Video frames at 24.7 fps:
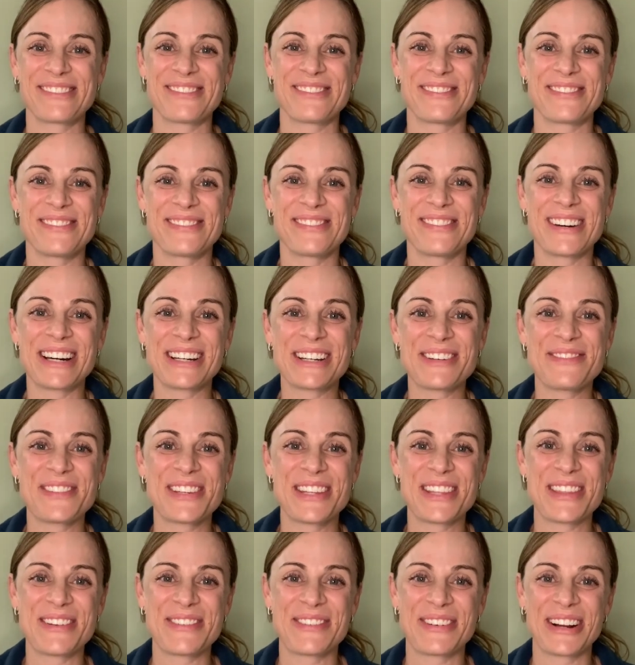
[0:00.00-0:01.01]
welcome to
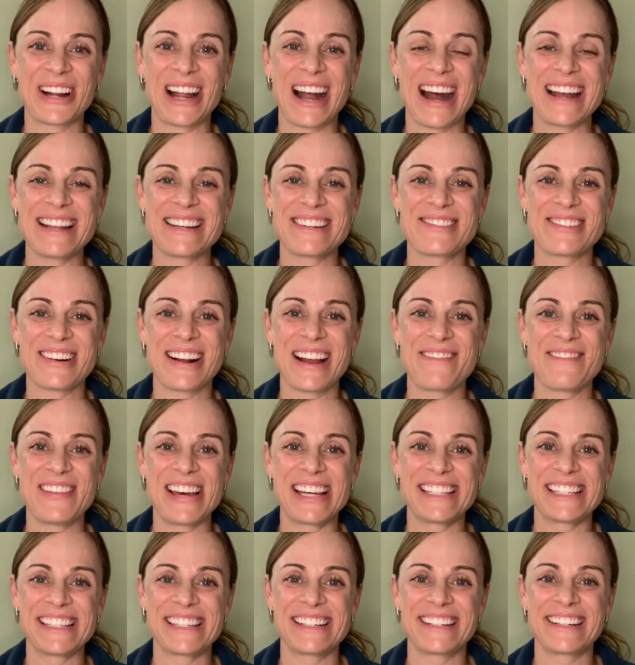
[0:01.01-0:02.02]
the Forgotten
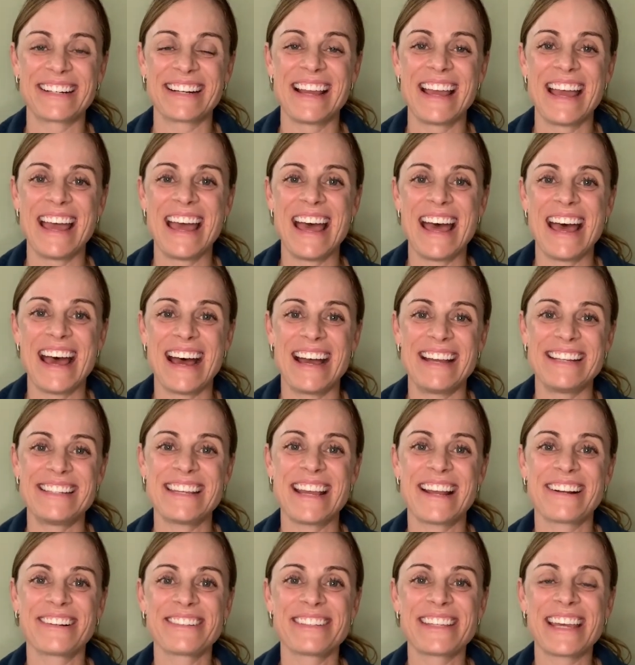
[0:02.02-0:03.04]
Trimester, a
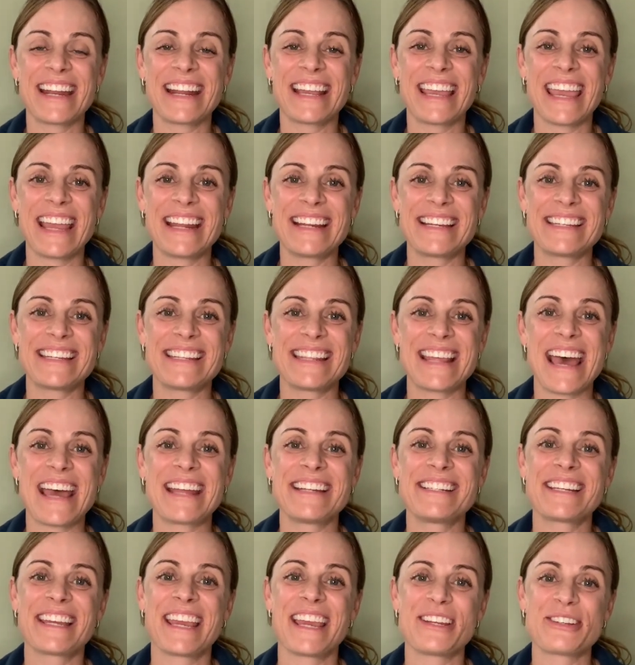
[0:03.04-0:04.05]
channel dedicated to the
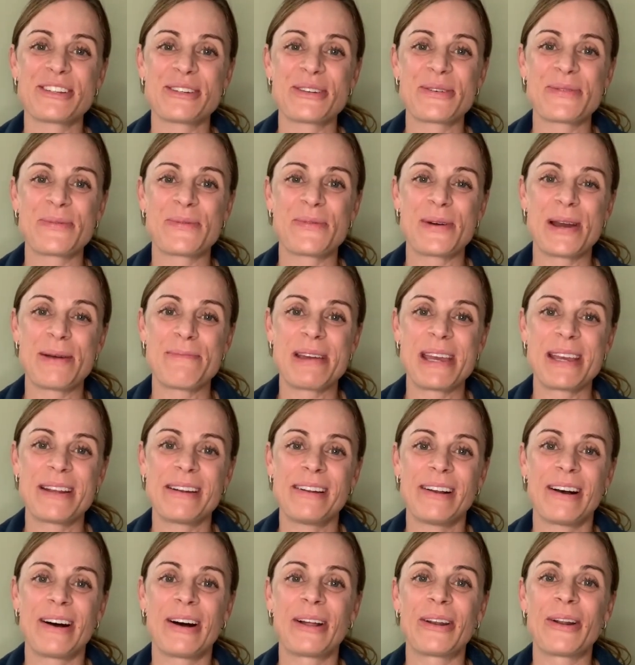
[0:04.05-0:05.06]
education of women
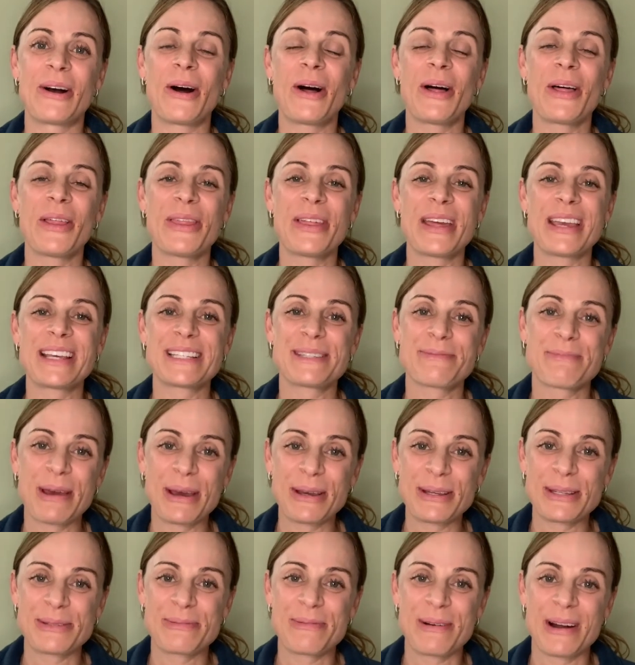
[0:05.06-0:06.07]
on all things
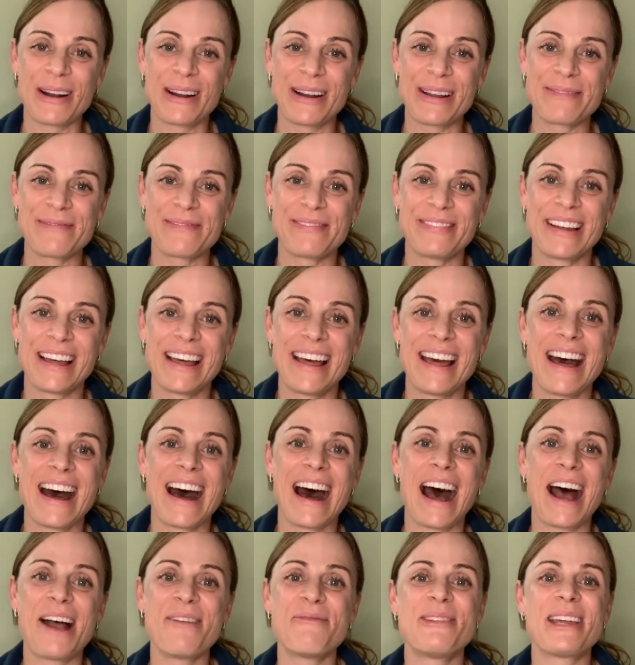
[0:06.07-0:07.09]
postpartum.
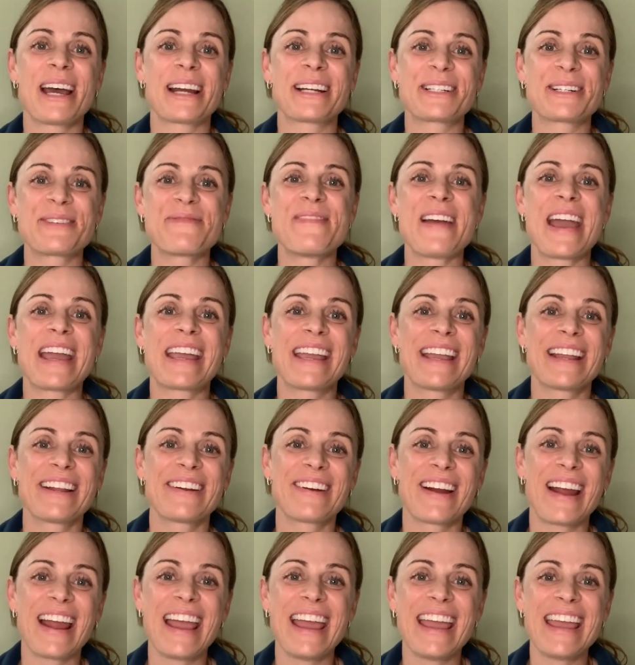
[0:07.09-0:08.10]
I'm Dr. Megan
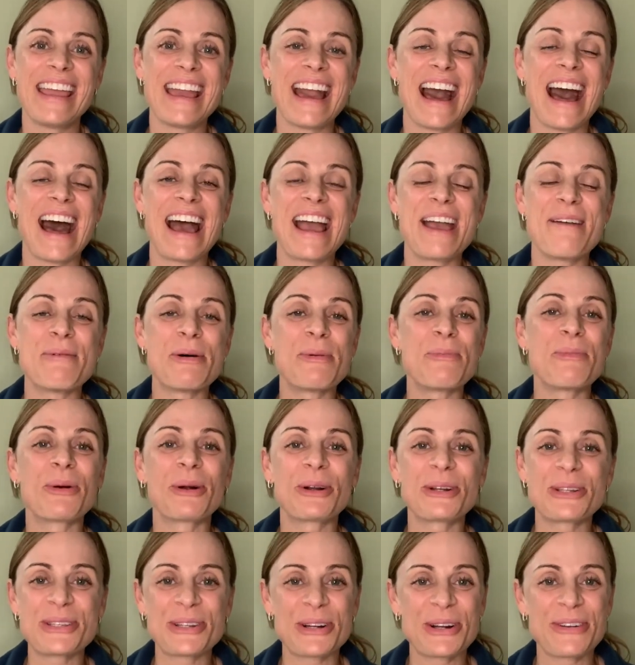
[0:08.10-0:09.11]
Gray. I am a
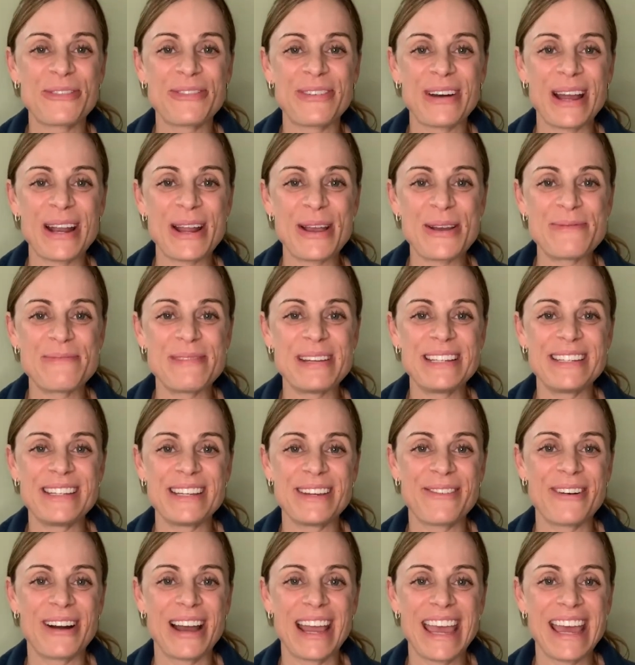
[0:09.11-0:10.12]
board certified
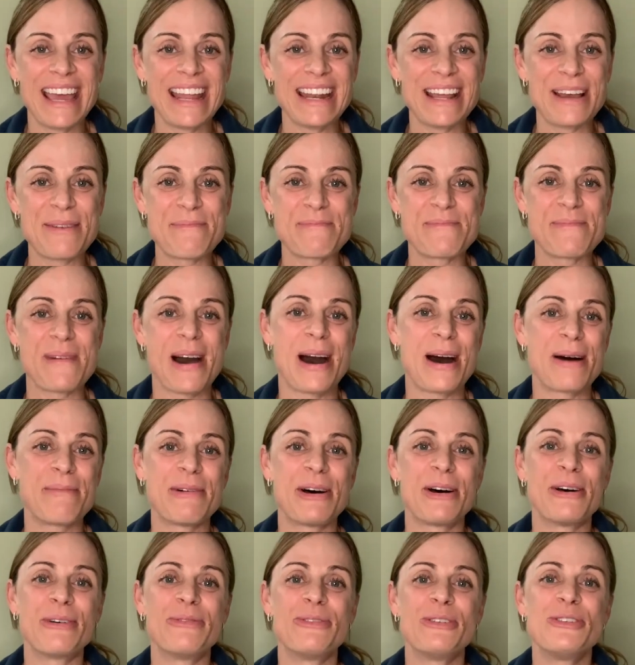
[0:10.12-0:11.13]
OBGYN and mom
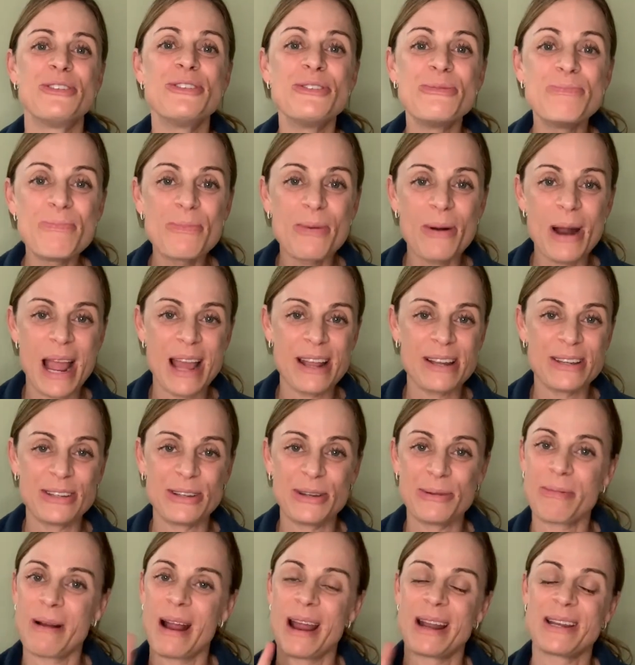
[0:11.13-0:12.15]
of two
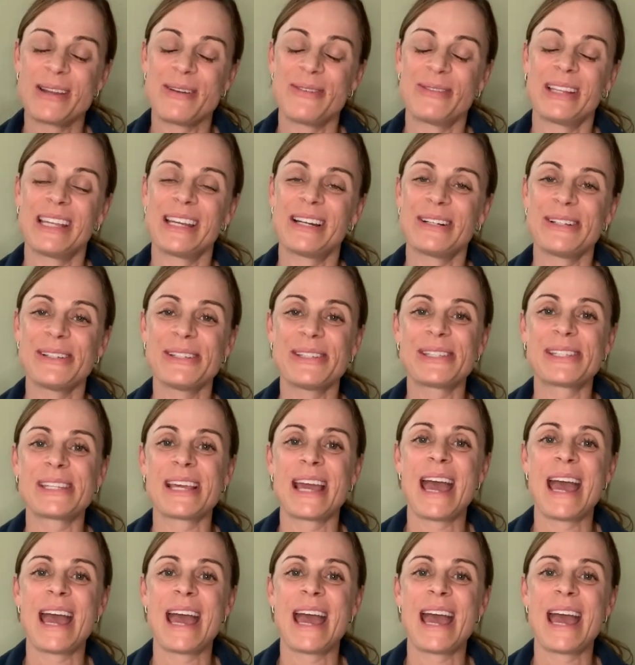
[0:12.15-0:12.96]
brand new littles.